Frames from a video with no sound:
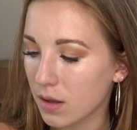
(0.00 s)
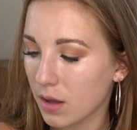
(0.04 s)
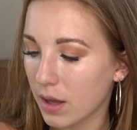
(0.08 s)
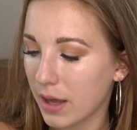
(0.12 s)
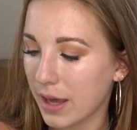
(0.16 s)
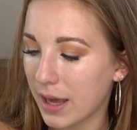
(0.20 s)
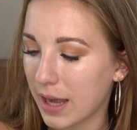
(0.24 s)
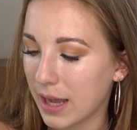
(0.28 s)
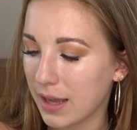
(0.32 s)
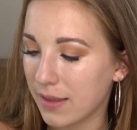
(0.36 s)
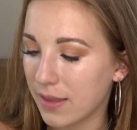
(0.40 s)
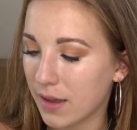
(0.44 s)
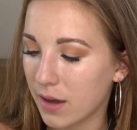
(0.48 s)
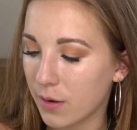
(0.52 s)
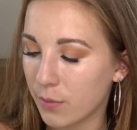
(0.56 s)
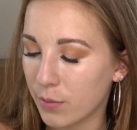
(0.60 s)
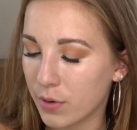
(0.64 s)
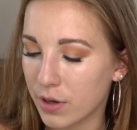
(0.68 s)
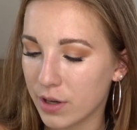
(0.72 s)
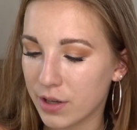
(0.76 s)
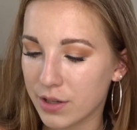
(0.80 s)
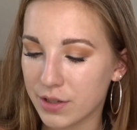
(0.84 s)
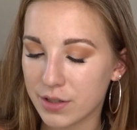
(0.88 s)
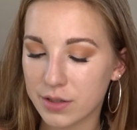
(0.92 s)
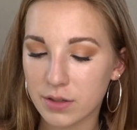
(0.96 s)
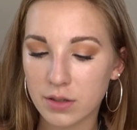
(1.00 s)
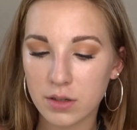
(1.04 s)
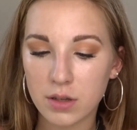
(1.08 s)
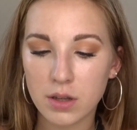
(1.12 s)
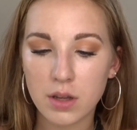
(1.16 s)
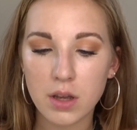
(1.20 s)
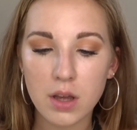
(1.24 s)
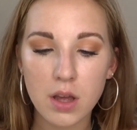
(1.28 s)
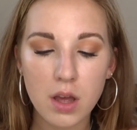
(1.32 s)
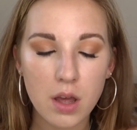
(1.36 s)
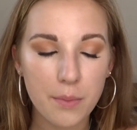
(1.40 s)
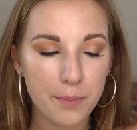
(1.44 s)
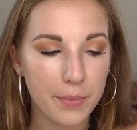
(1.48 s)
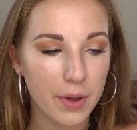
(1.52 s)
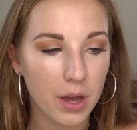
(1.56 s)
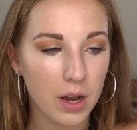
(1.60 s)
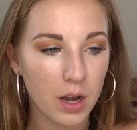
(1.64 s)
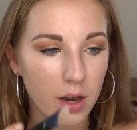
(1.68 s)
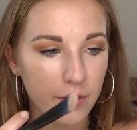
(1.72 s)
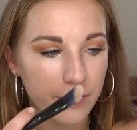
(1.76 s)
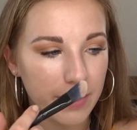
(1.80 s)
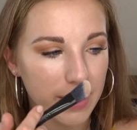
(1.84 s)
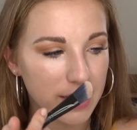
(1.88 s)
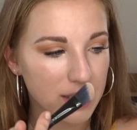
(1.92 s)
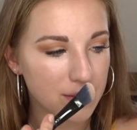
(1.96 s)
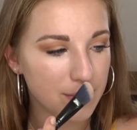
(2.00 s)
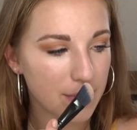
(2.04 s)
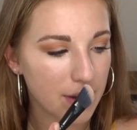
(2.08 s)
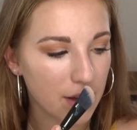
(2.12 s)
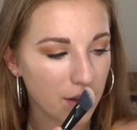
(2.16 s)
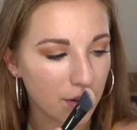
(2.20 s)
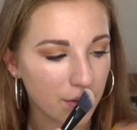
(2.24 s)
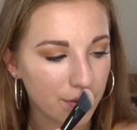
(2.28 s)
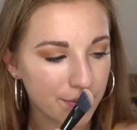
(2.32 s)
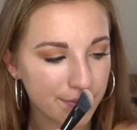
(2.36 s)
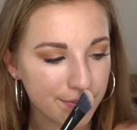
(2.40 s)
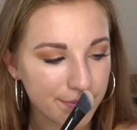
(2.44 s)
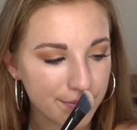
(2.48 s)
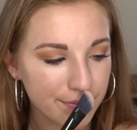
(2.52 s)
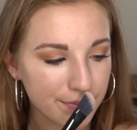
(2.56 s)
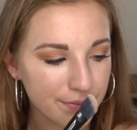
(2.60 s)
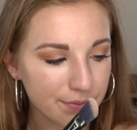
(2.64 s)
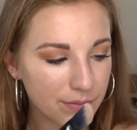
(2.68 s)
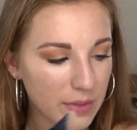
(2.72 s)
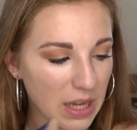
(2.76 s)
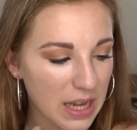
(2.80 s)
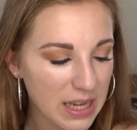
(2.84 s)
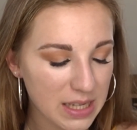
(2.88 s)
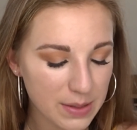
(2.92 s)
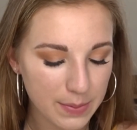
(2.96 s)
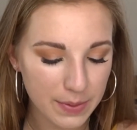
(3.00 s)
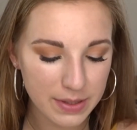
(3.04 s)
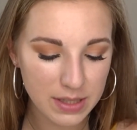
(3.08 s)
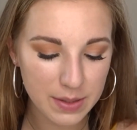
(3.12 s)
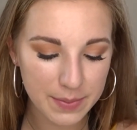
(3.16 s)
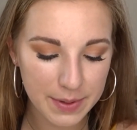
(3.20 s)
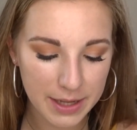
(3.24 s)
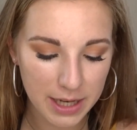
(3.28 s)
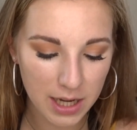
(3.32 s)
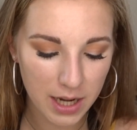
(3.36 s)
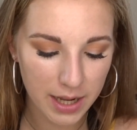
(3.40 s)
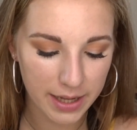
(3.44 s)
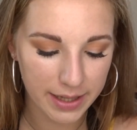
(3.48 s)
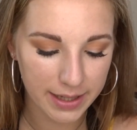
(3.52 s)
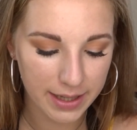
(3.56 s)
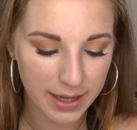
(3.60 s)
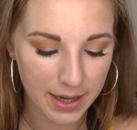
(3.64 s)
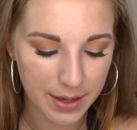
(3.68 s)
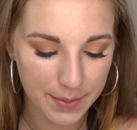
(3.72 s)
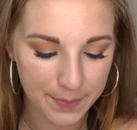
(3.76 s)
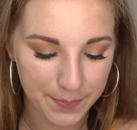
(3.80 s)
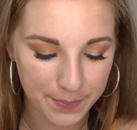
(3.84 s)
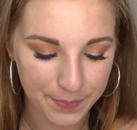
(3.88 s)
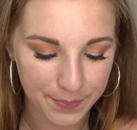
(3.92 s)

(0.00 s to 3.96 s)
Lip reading: I hate that word, but I love that smell. It smells a bit like,